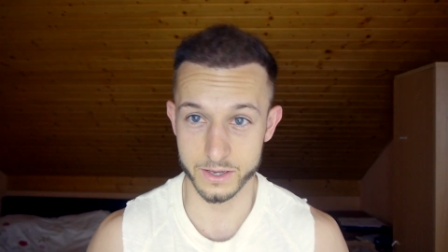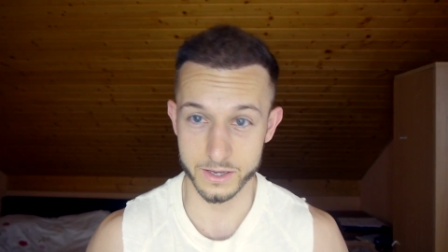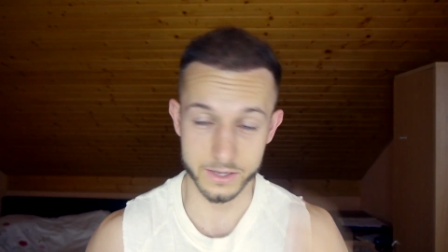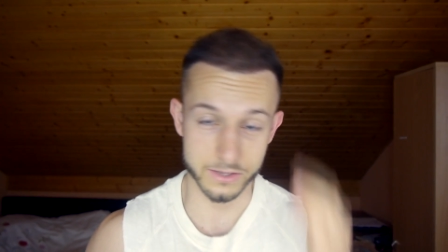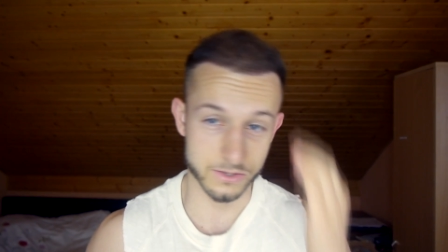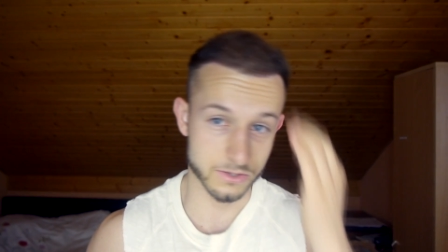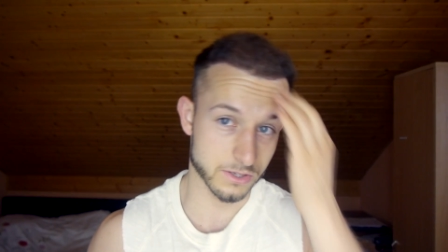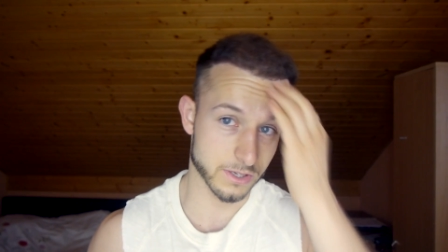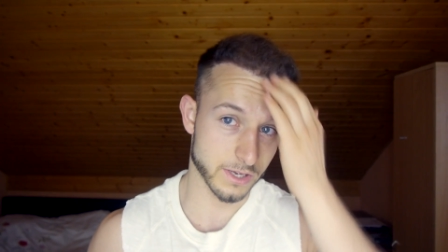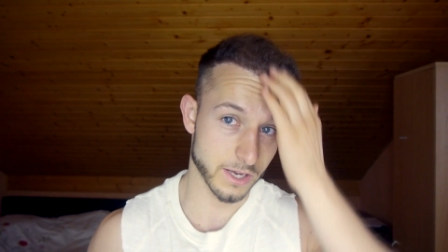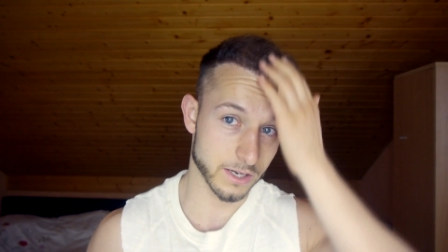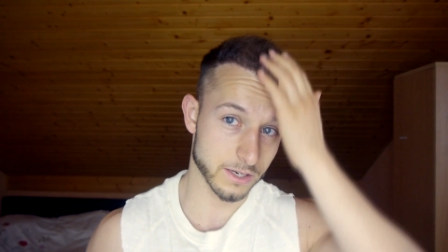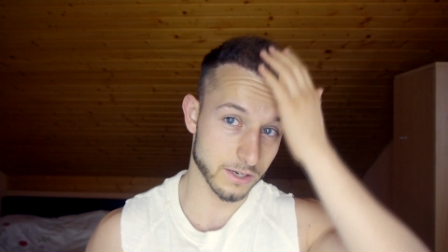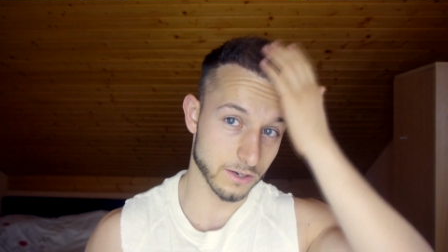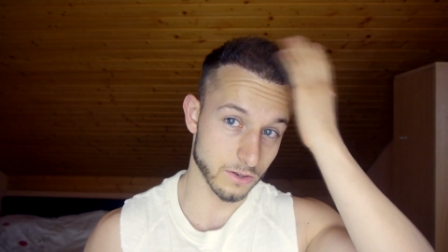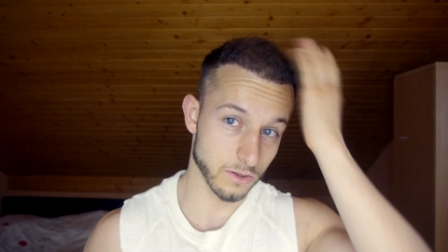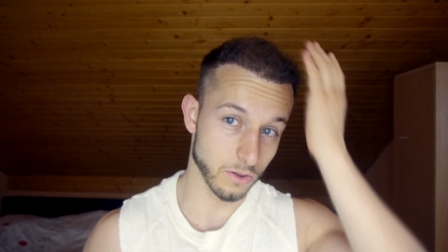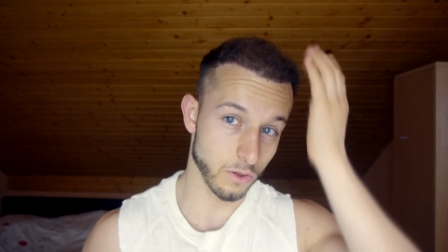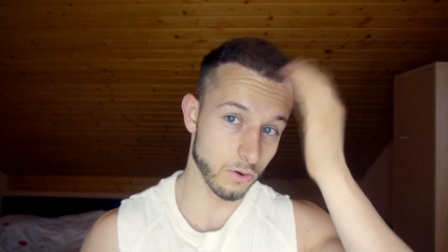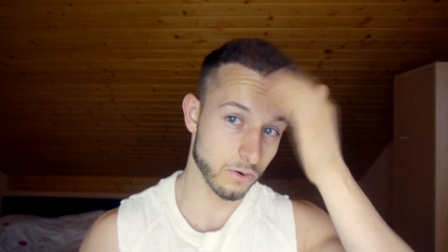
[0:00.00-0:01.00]
It's
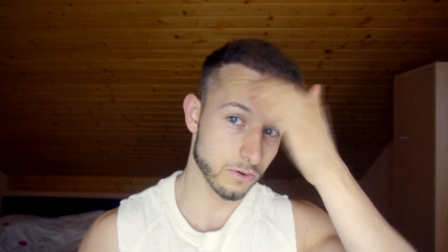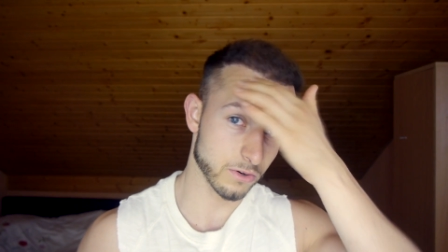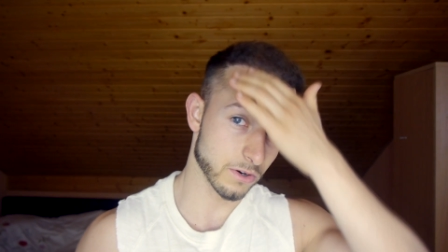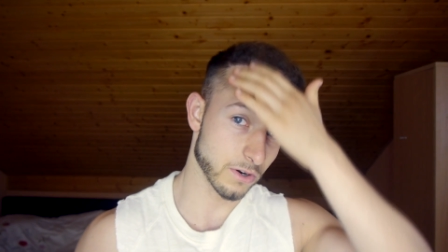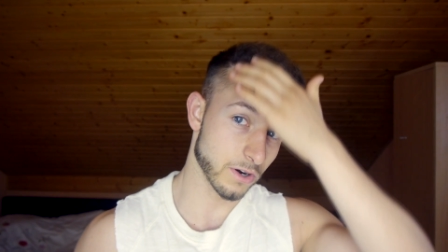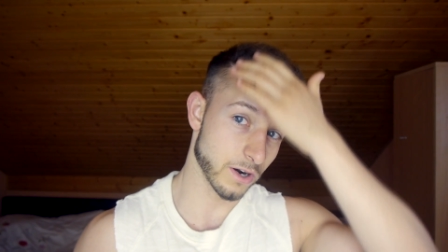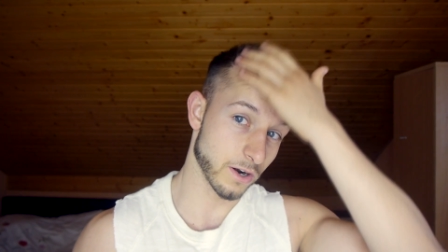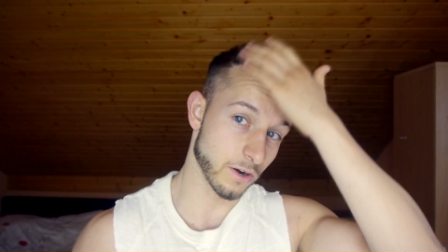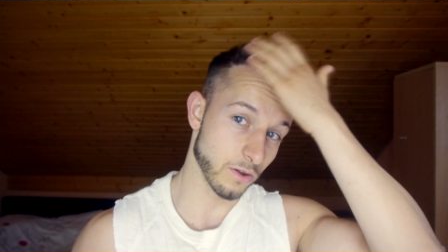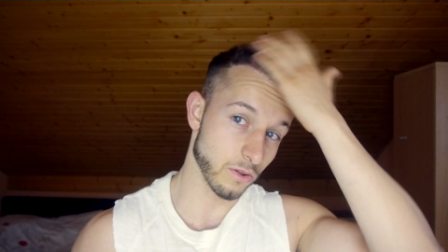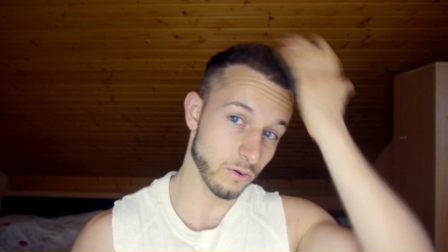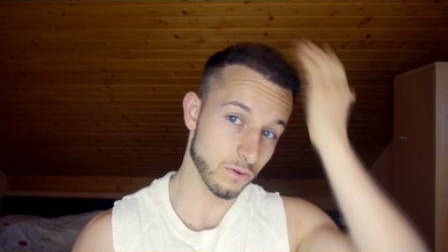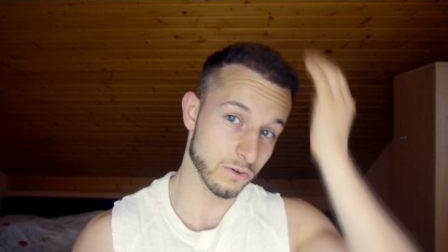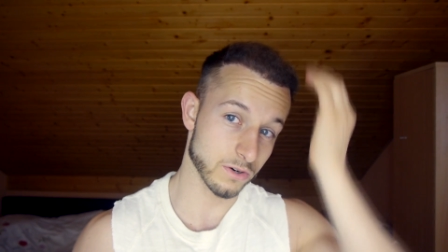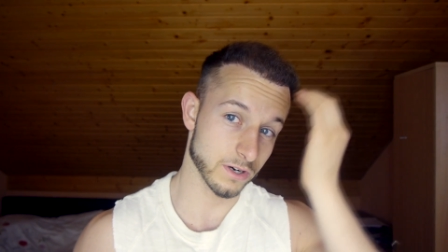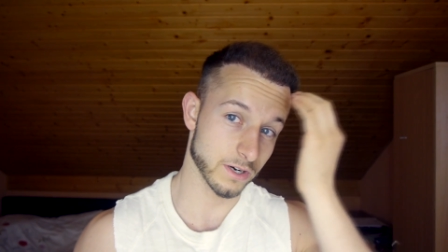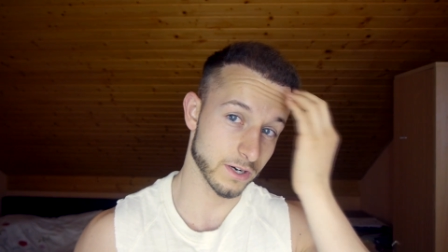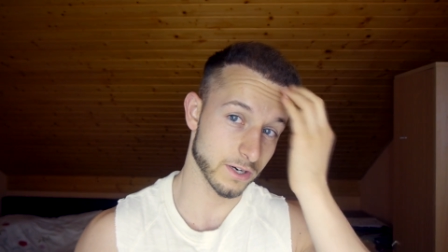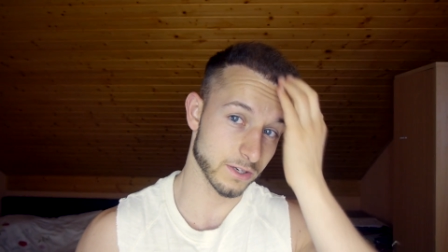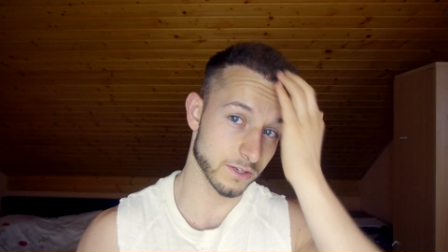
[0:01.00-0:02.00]
getting longer and
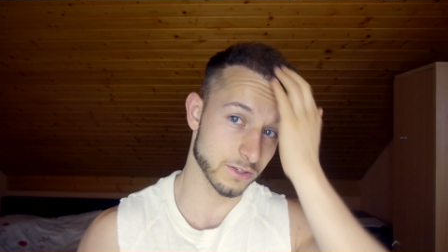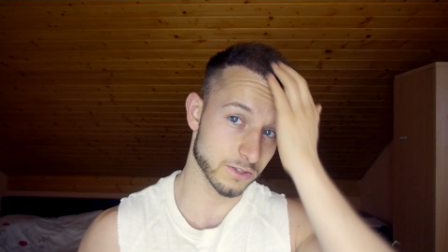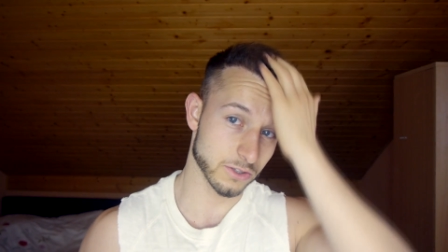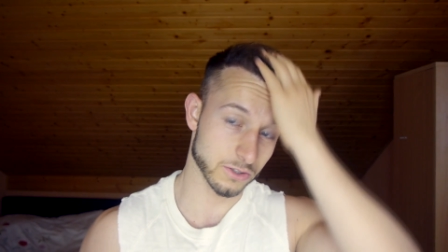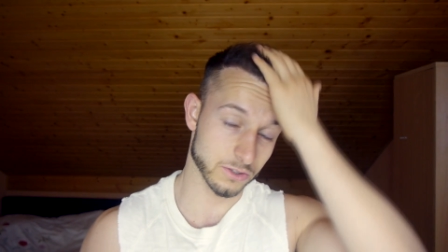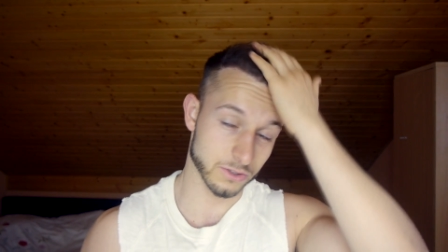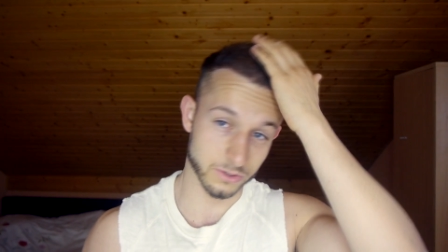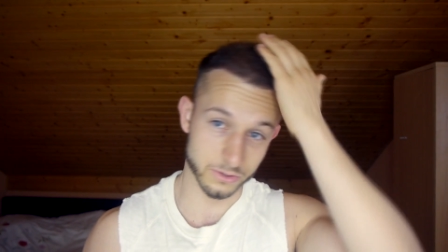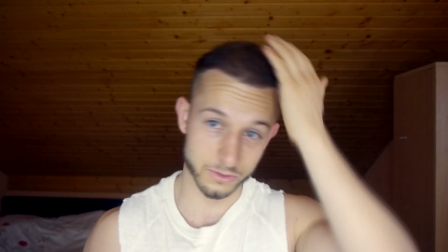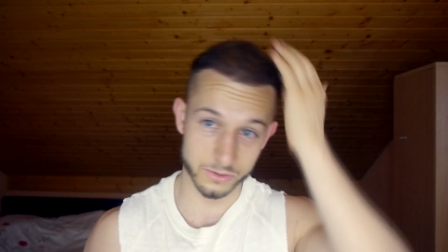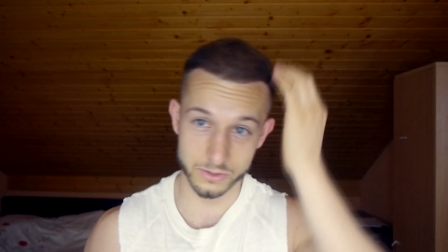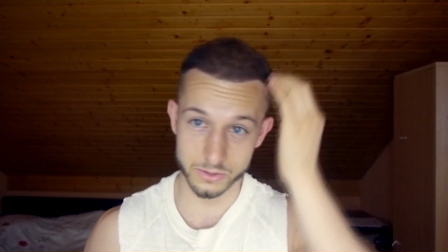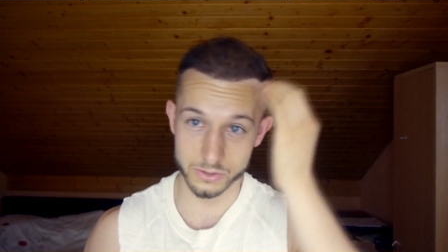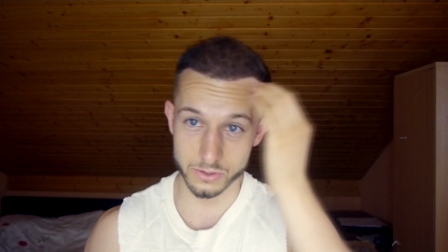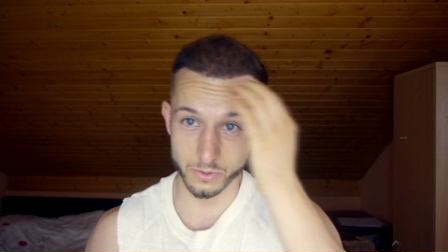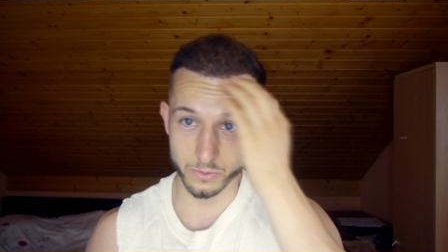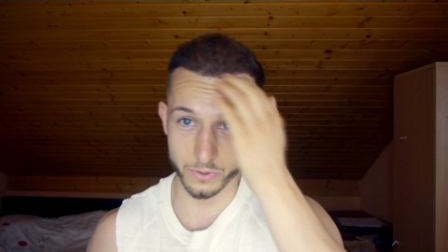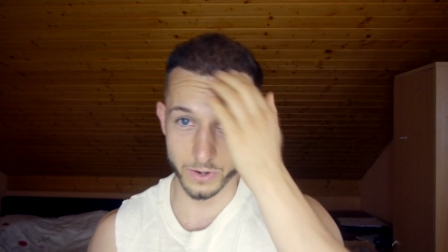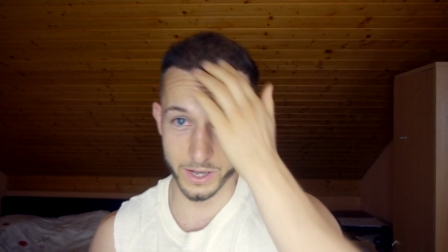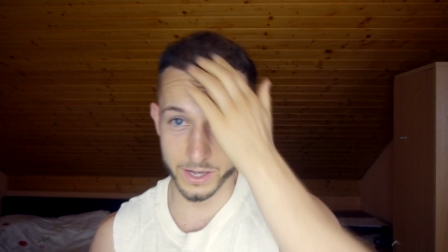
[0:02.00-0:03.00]
longer and it just looks
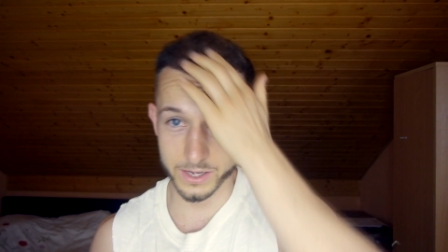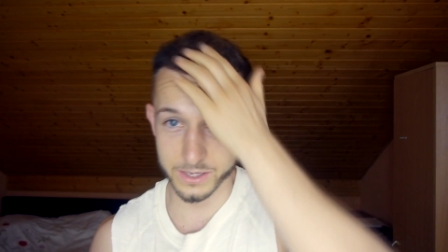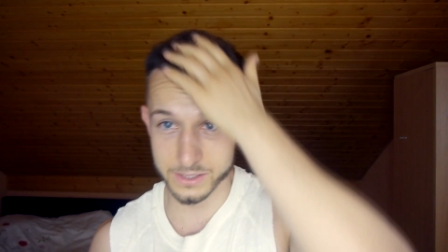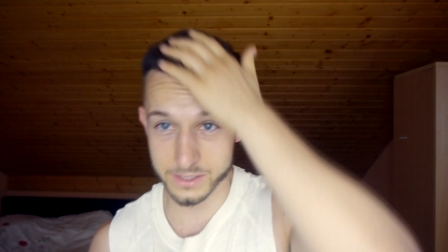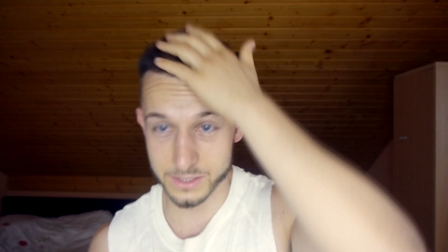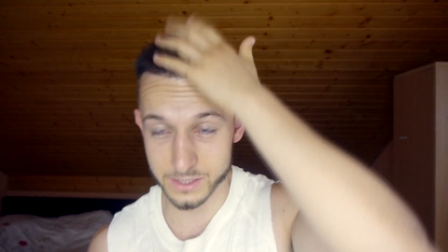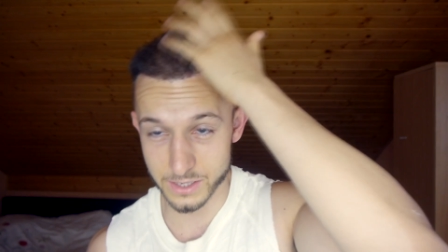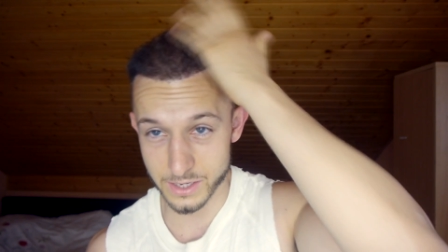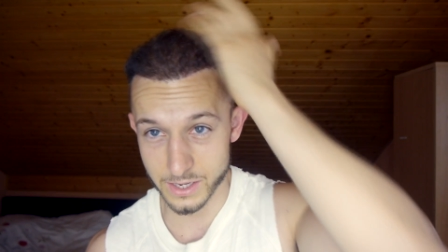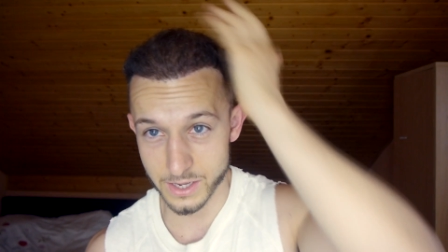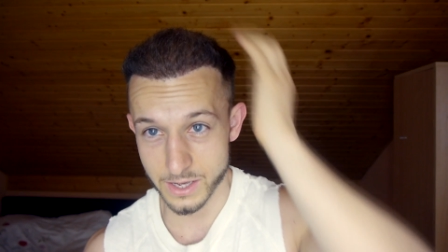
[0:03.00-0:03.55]
so nice.